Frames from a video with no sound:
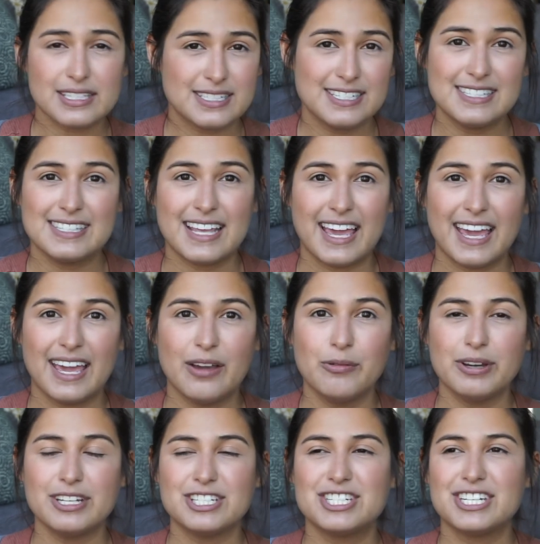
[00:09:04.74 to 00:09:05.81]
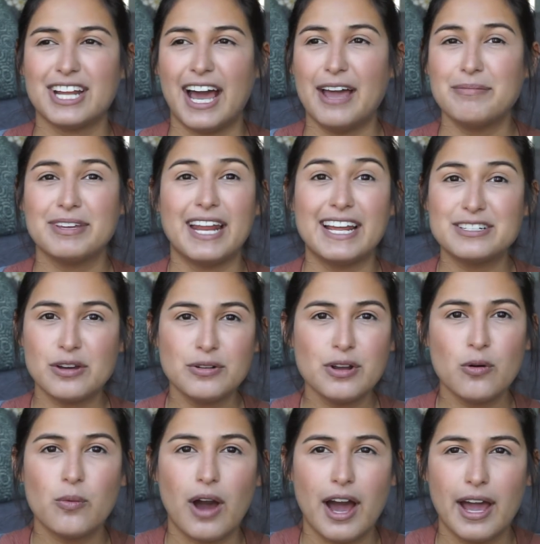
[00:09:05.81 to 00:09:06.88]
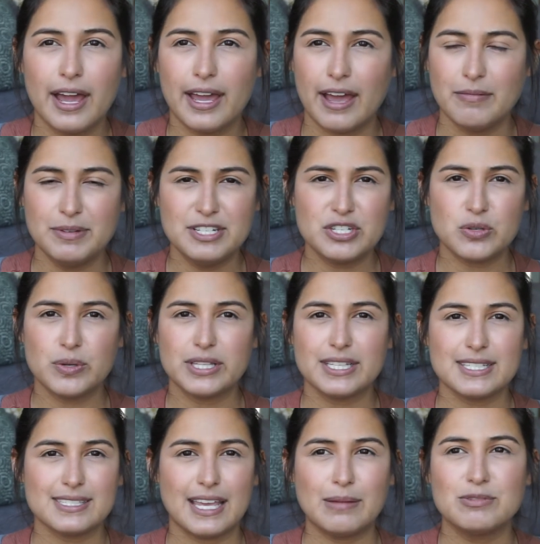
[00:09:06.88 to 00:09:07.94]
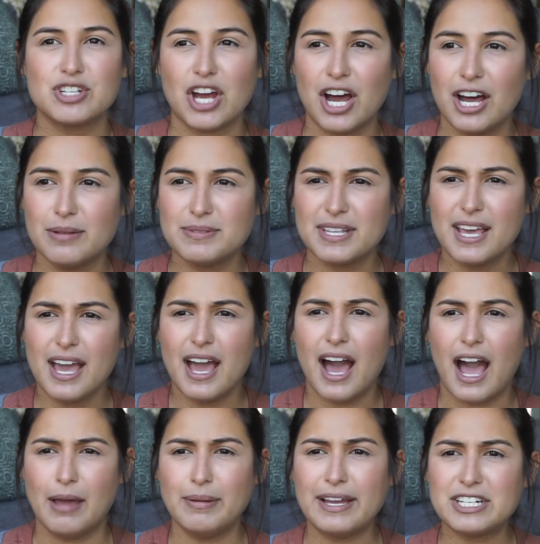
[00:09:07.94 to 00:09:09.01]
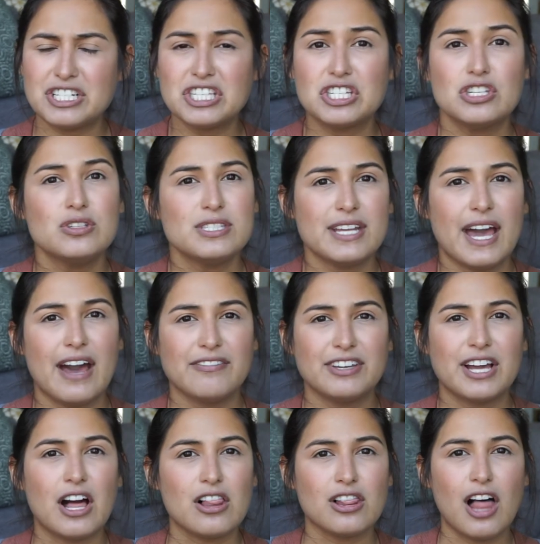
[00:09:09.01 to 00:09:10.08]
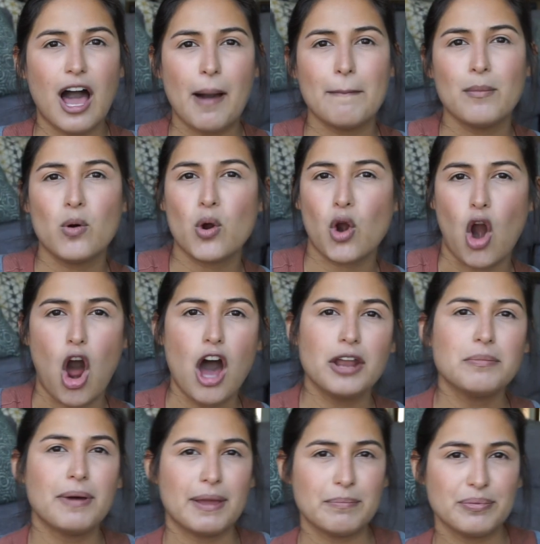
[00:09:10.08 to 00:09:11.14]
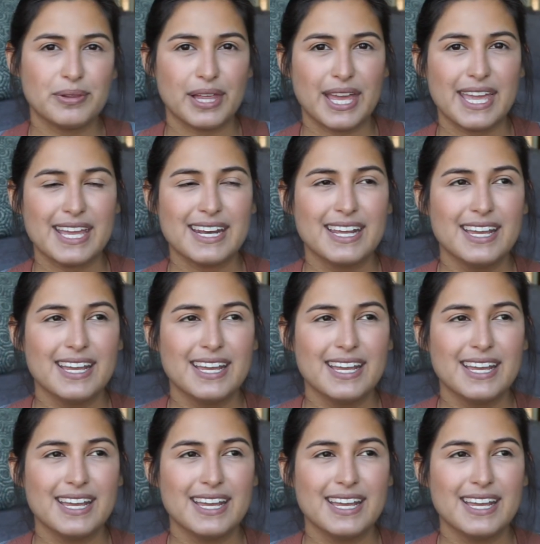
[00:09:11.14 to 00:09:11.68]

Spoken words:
to say, which, I mean, I don't know why. I've been doing the same jobs. I'm actually used to having a lot more on my plate.